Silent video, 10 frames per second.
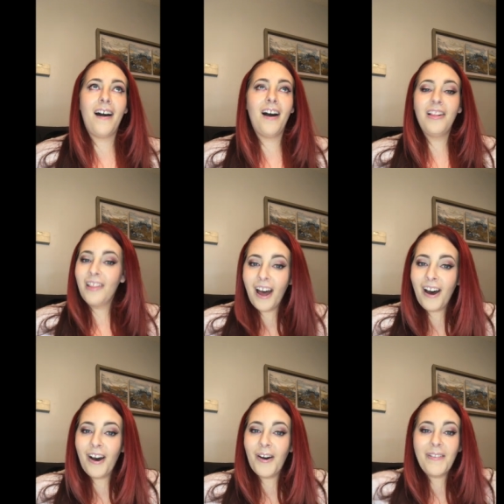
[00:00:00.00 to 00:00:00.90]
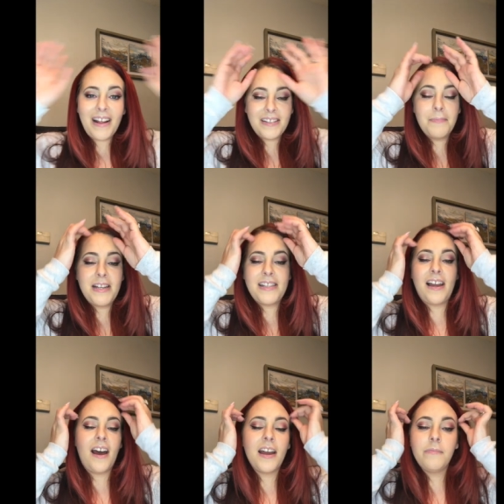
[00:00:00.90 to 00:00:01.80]
Hello, that's
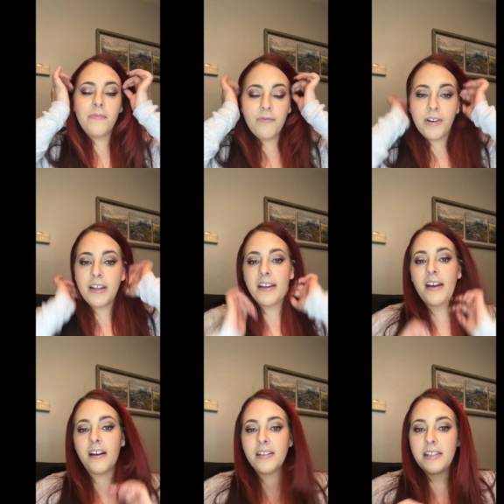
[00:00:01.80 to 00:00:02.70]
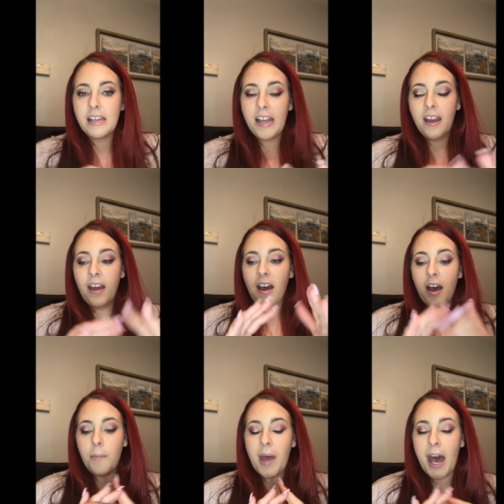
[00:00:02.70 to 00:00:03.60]
amazing. I'm really honestly
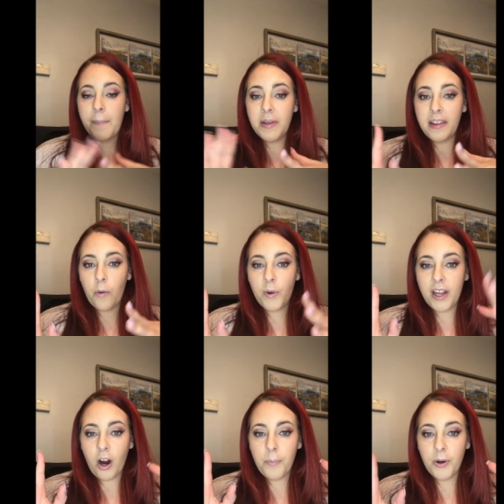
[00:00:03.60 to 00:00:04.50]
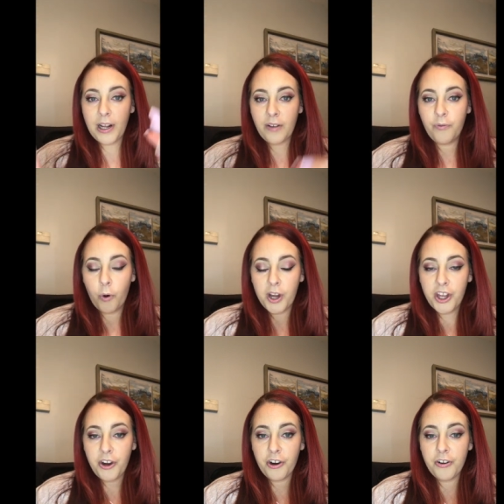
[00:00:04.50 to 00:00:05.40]
I'm happy that we are putting 40
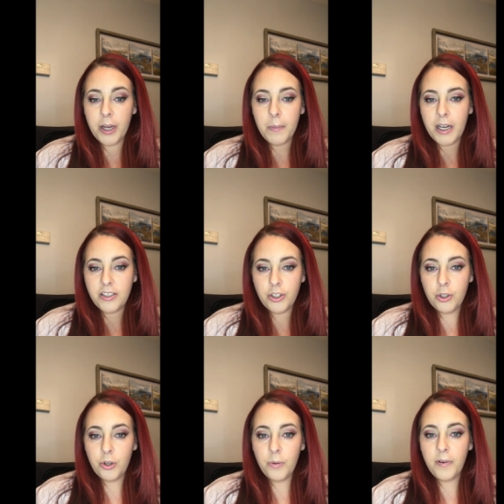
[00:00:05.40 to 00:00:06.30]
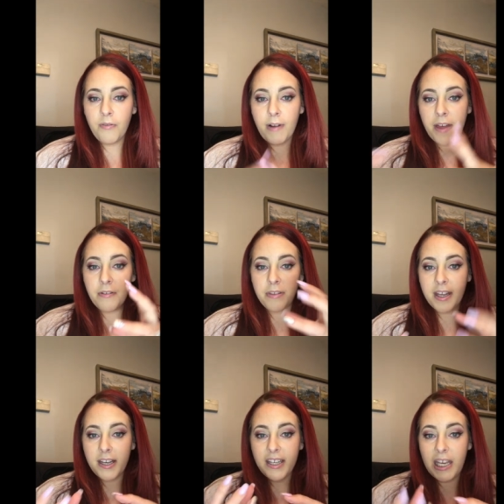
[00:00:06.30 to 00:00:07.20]
Cure Cream in a tube rather
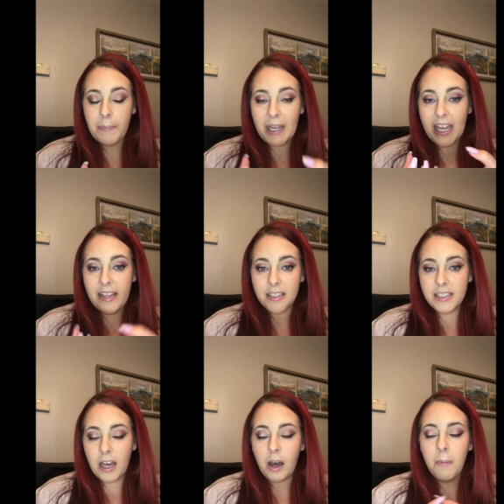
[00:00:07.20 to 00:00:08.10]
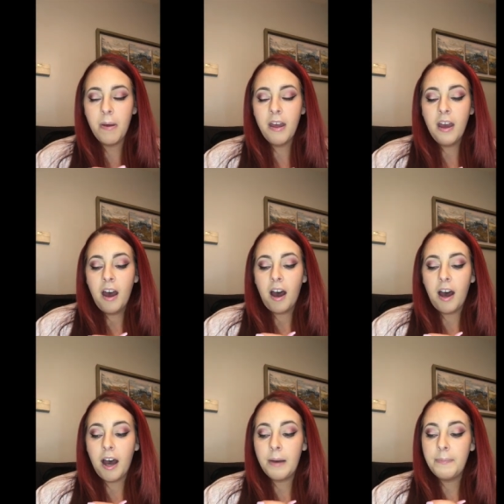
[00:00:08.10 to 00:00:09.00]
than keeping it in the tub
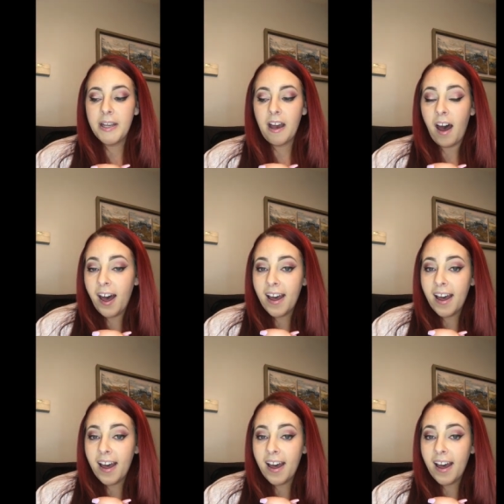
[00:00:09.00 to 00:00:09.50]
um, because